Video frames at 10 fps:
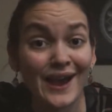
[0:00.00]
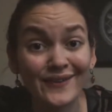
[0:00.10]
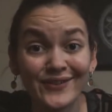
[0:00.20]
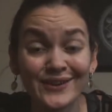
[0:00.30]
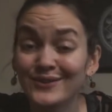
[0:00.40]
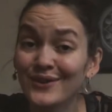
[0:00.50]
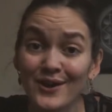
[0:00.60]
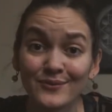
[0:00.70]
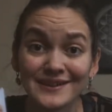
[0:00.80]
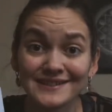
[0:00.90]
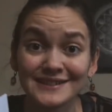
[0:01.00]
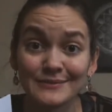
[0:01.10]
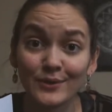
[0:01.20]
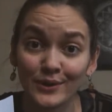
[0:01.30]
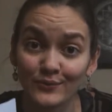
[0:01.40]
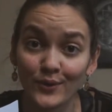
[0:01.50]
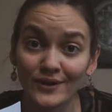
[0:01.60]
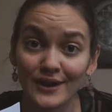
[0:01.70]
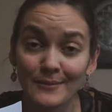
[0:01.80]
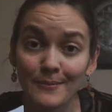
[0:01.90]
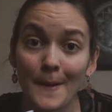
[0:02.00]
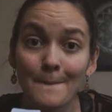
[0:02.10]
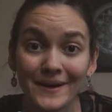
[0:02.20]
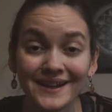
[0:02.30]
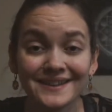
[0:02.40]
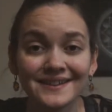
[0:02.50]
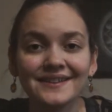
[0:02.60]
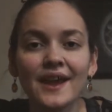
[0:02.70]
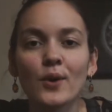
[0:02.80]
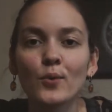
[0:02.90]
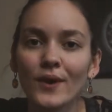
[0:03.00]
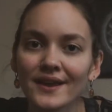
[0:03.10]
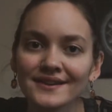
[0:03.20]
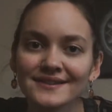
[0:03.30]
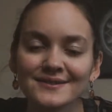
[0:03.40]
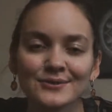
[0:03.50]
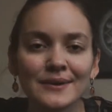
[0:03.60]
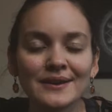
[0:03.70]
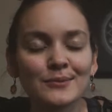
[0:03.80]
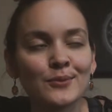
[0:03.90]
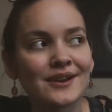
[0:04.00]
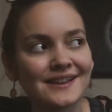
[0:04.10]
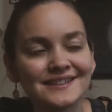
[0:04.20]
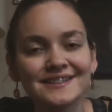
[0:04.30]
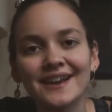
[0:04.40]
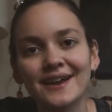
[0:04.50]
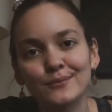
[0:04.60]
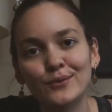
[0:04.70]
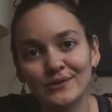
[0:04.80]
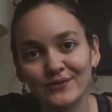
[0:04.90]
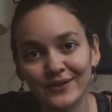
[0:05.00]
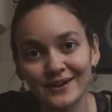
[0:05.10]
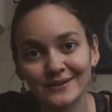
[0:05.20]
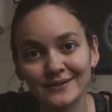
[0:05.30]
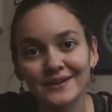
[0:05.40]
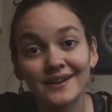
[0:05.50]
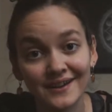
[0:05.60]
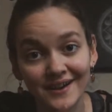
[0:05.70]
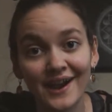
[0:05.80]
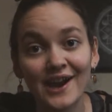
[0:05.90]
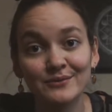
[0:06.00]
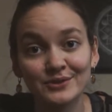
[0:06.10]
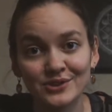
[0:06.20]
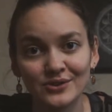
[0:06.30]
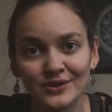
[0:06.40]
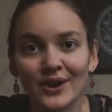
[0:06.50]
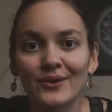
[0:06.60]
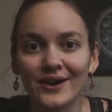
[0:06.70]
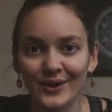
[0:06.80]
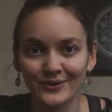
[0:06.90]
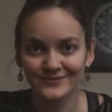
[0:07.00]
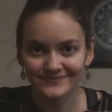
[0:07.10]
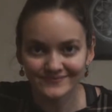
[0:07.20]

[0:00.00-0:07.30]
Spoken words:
think you can't really skip learning vocab, but there are ways to make it more easier and more fun. I will show you now how.